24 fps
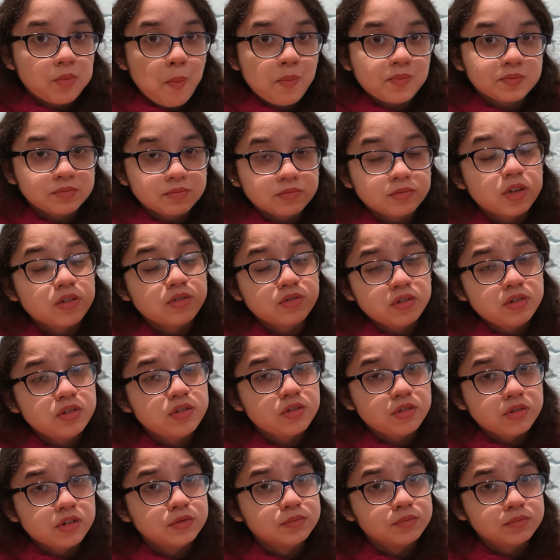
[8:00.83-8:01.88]
It's really
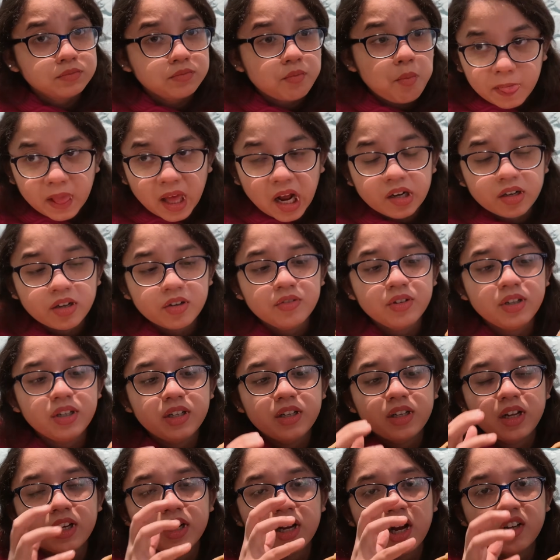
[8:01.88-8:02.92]
good. And I really
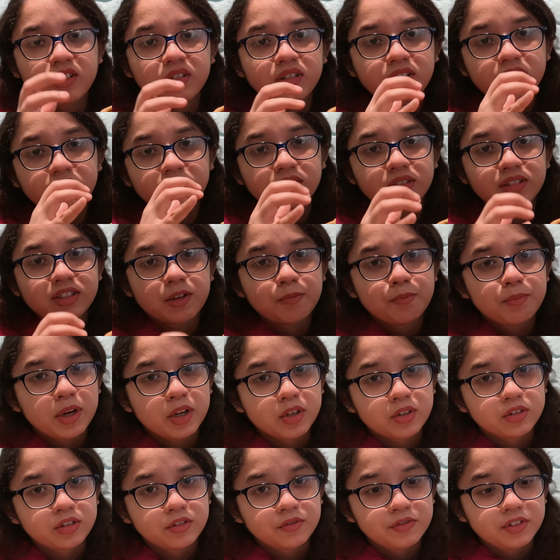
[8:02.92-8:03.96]
like how they didn't skimp out
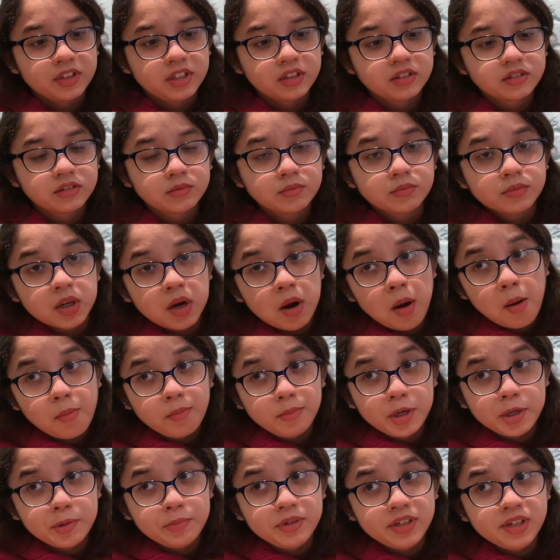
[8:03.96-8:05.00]
on the fillings.
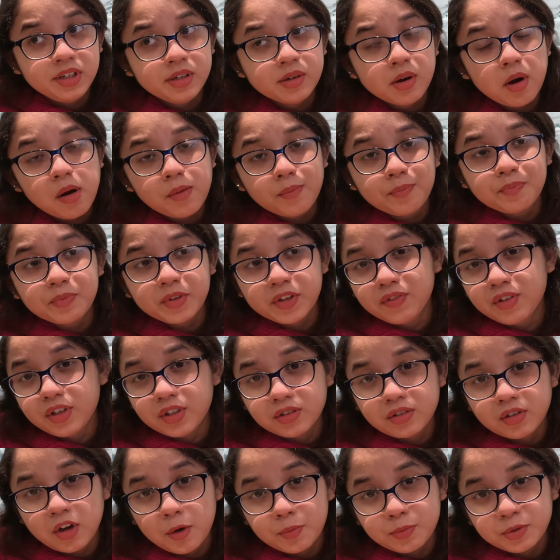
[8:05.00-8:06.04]
Maybe if there's the
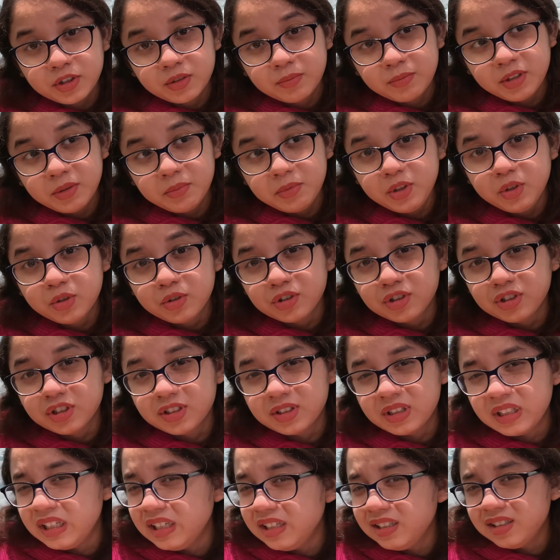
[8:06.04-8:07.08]
option, maybe you could just
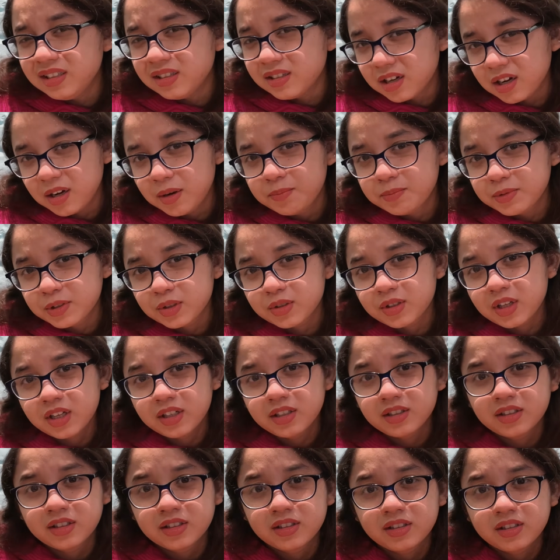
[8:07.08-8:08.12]
heat it up so that
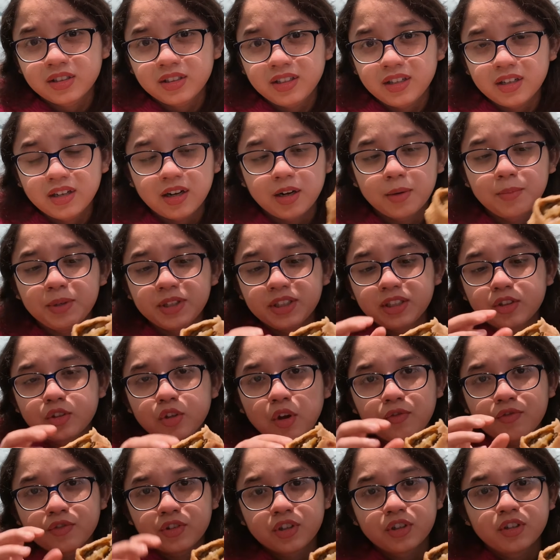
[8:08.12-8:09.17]
it's a bit
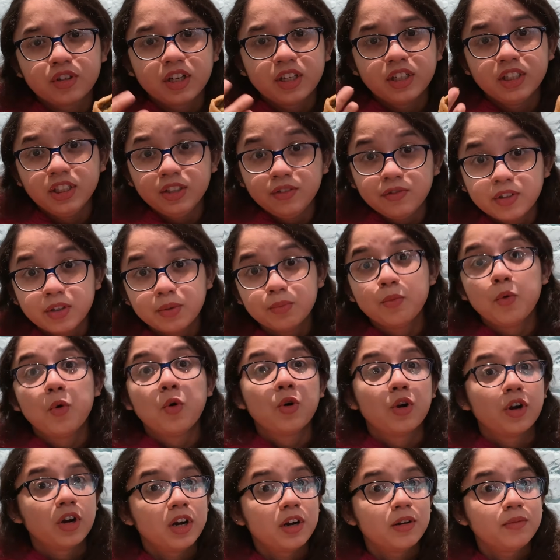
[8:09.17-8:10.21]
softer and even
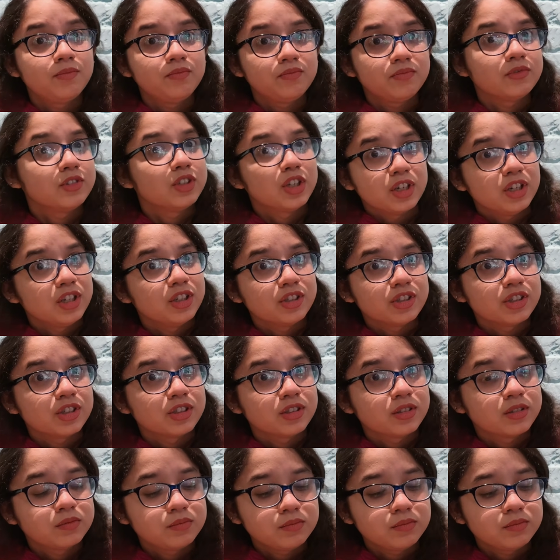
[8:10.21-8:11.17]
more delicious. So